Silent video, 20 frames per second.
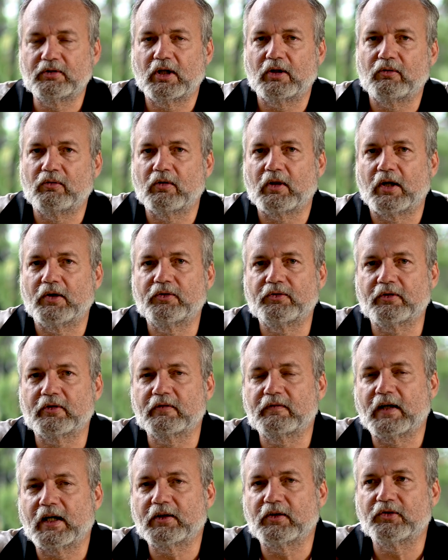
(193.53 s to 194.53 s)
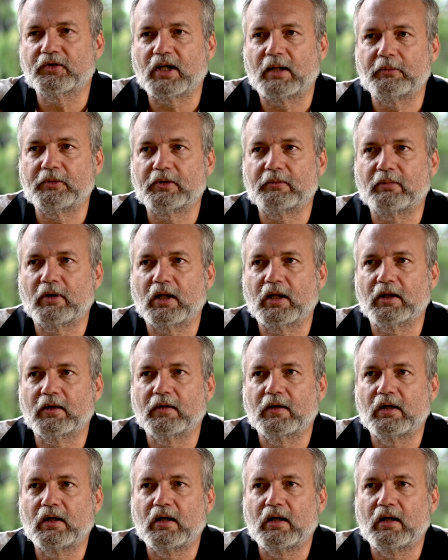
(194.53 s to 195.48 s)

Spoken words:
you know, all those sort of factors come into play.